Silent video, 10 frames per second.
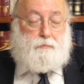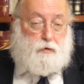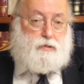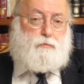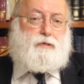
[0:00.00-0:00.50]

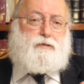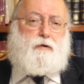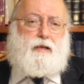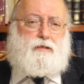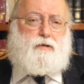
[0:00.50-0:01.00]
but also
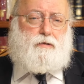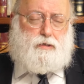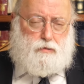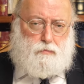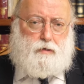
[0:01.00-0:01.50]
restraints, so the
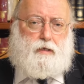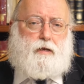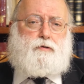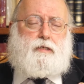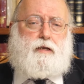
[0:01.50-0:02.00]
student
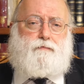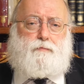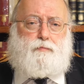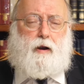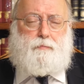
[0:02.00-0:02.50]
can receive
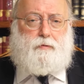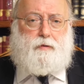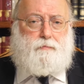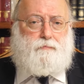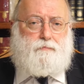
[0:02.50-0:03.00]
it properly.